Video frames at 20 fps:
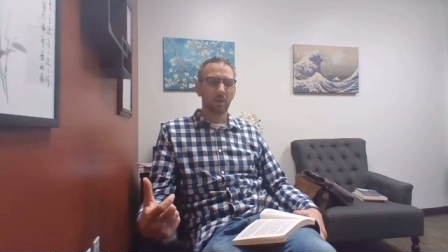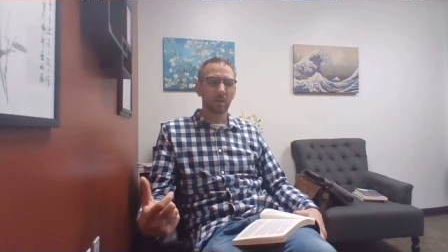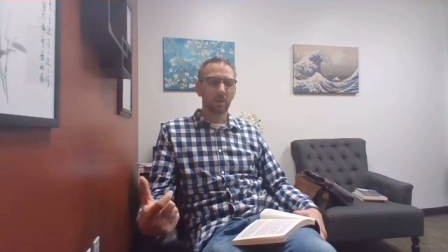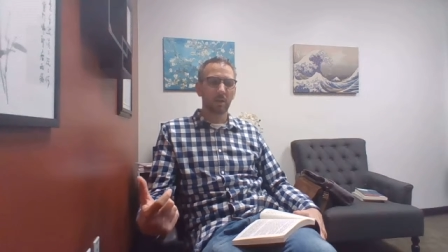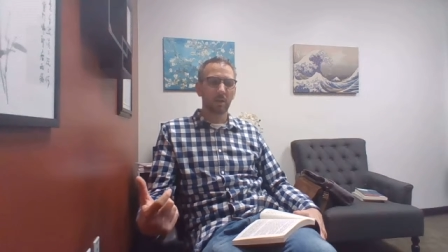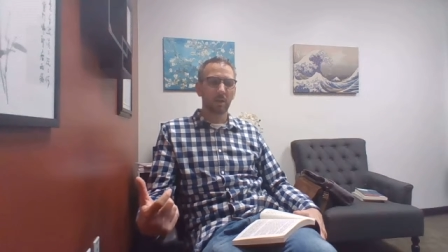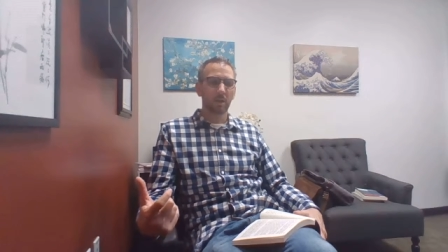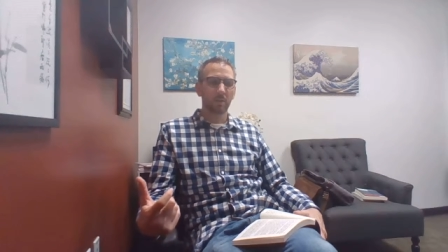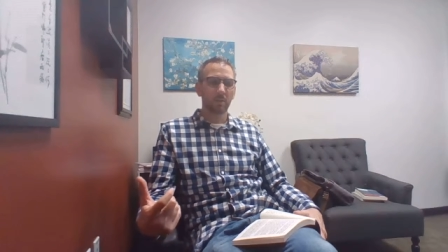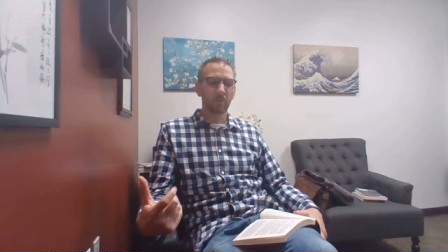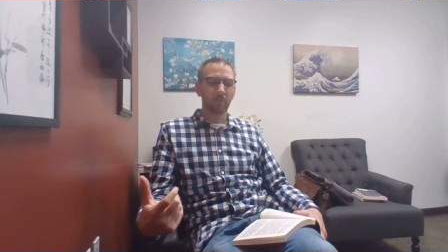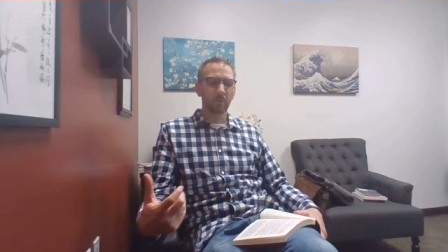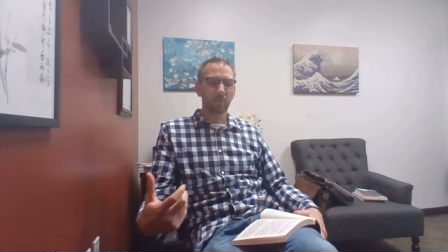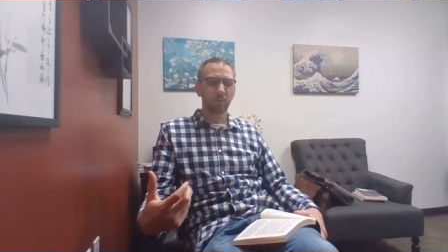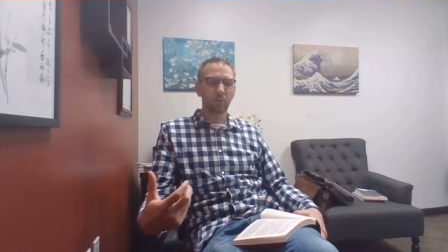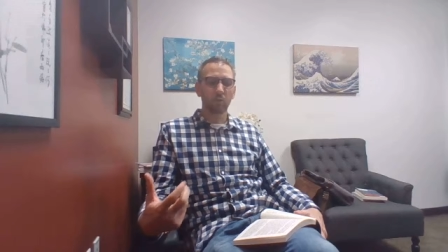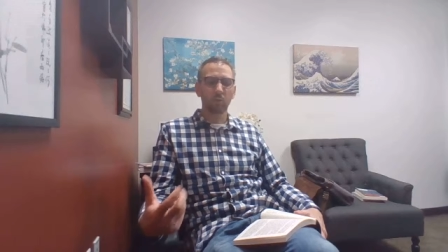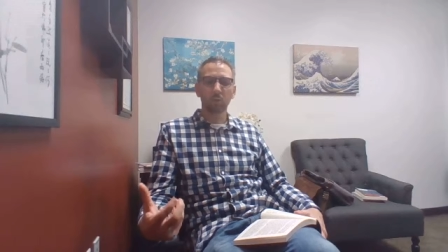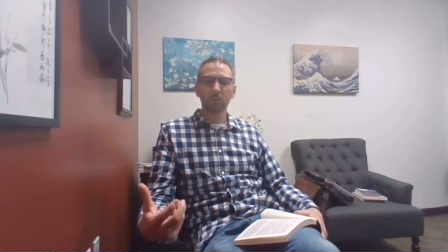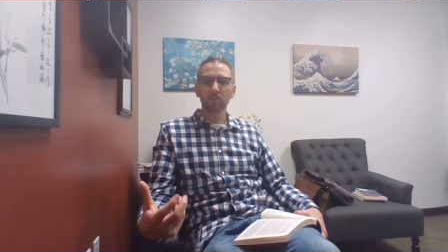the
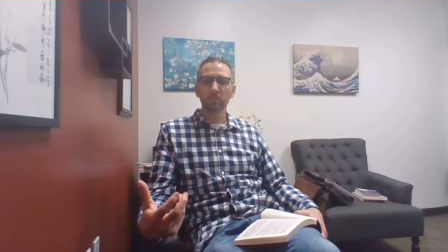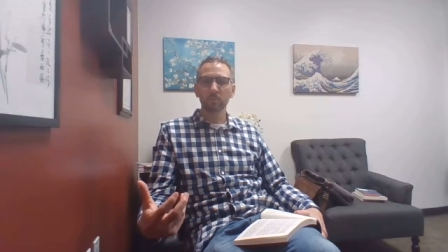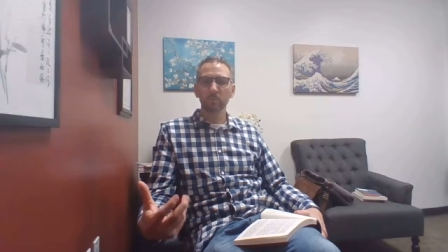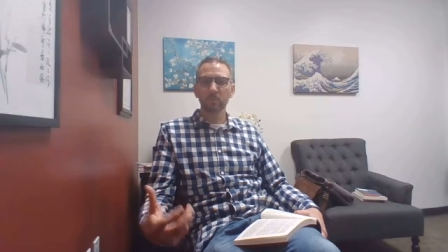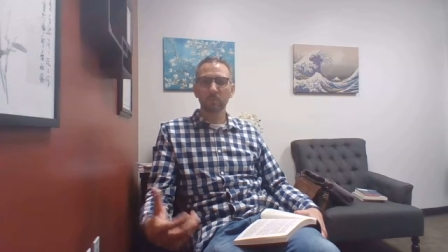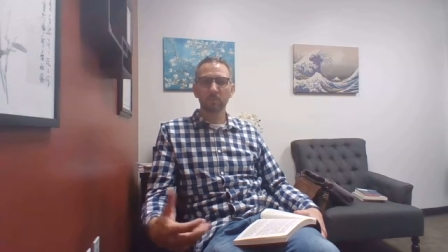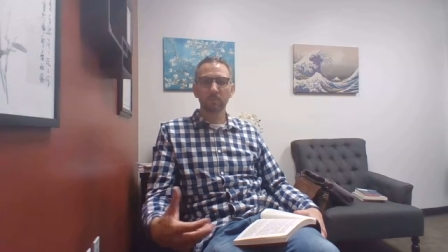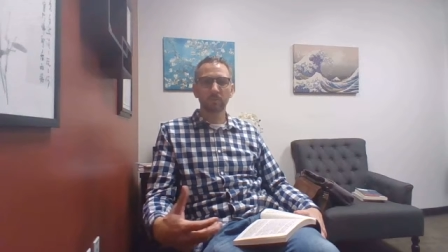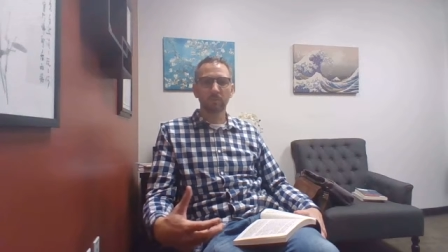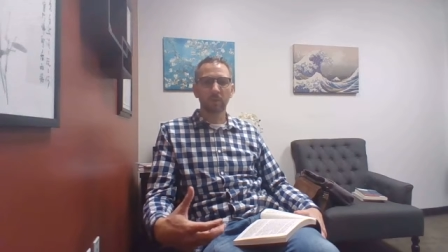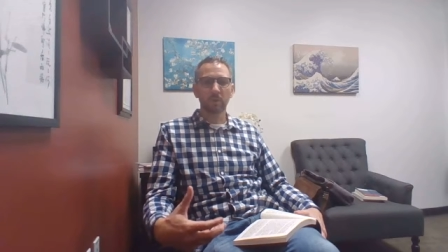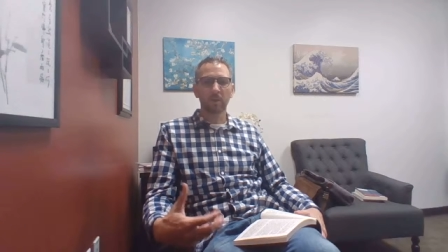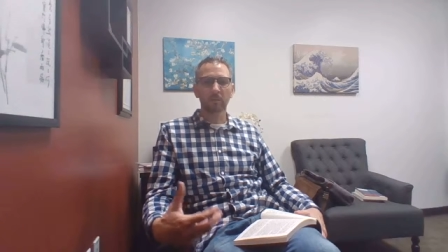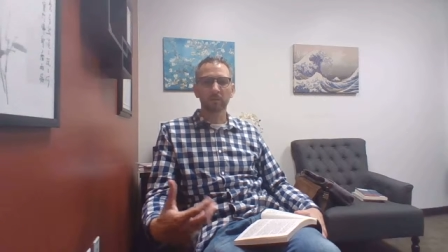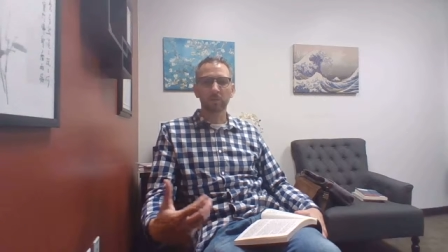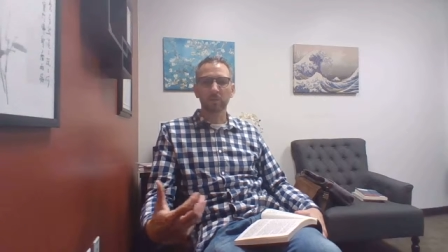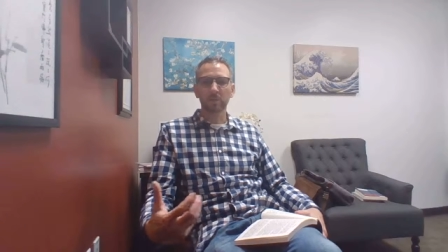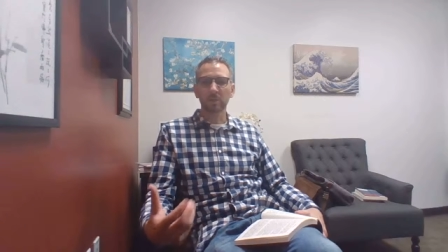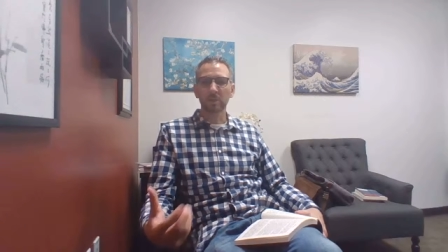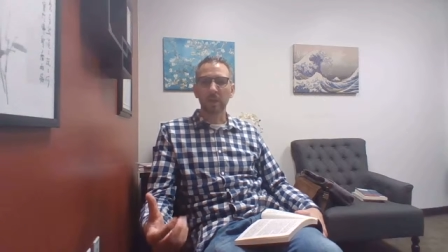norms of
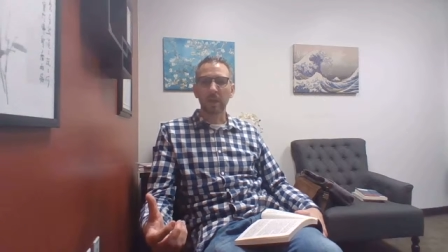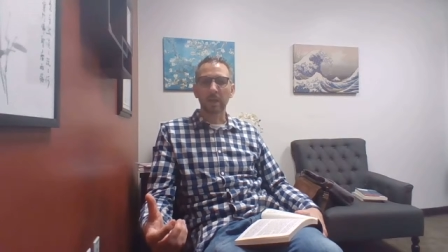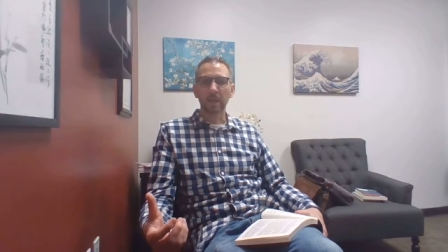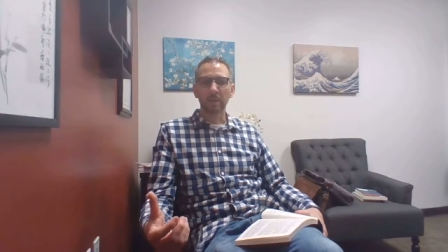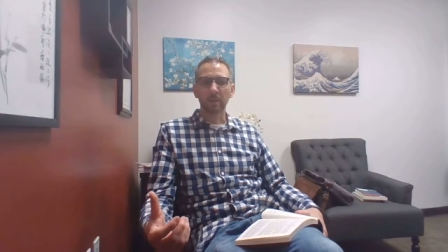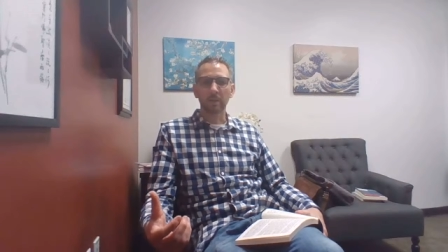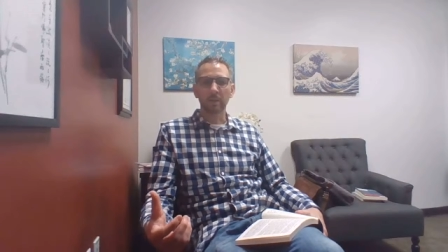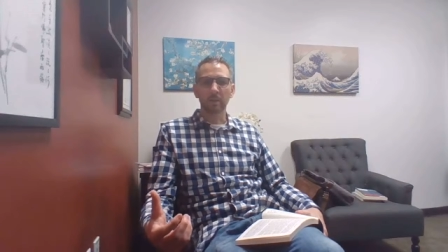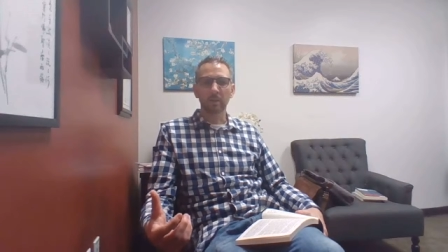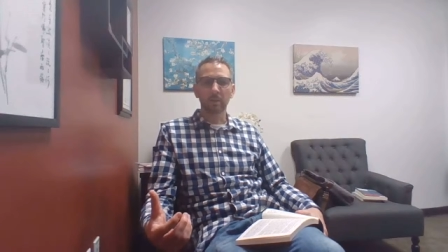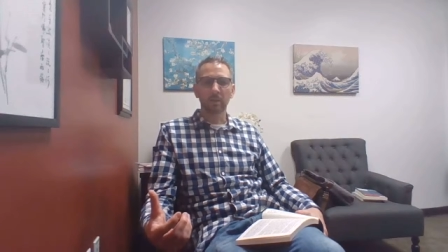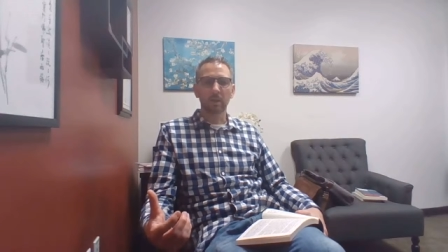society.